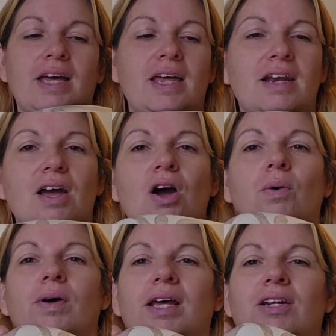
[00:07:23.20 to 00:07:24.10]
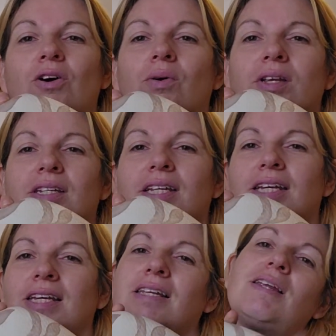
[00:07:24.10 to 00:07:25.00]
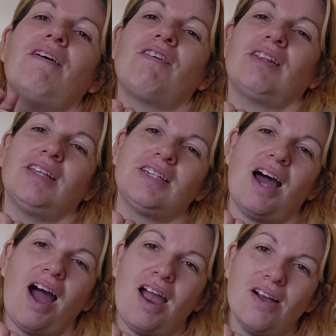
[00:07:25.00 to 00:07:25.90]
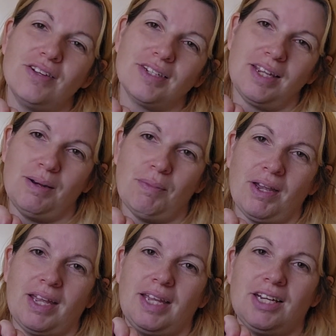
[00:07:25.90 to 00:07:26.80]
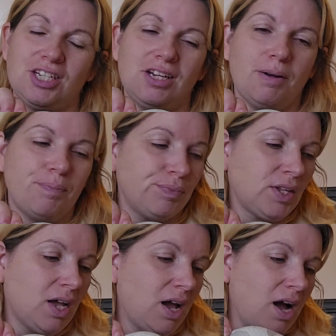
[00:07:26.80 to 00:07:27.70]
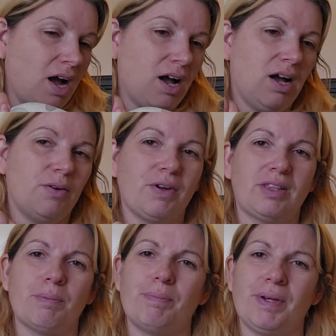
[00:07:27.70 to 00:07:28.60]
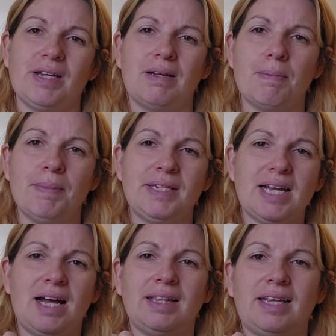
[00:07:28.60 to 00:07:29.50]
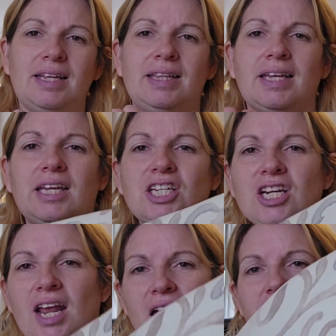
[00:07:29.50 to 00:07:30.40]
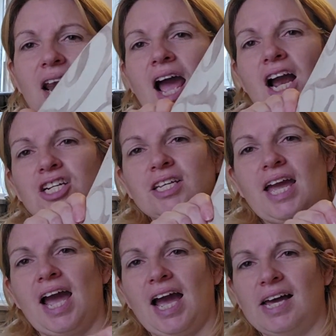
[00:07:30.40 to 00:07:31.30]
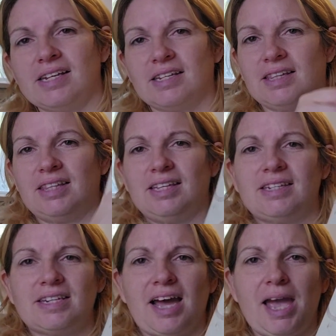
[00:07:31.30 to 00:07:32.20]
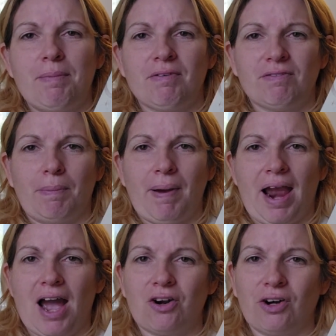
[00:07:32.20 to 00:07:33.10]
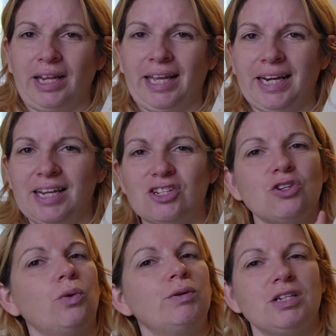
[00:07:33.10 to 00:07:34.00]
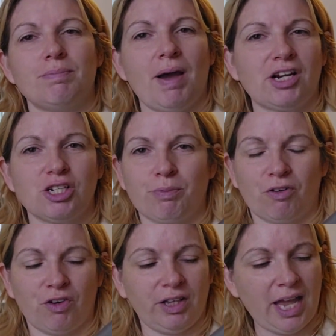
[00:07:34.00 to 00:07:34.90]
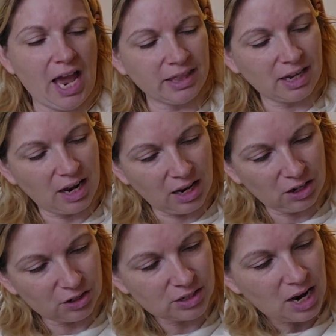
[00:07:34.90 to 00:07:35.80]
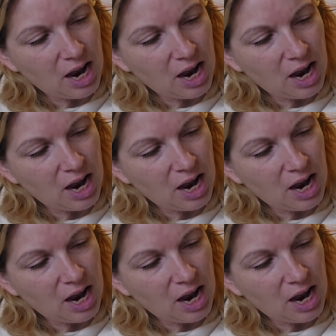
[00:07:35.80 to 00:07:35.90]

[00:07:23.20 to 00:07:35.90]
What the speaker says: then what I noticed is I've got the tiles in my kitchen. I've got the big medallion in the kitchen, and it actually has this type of a pattern in it. So it just matches perfectly, and the colors.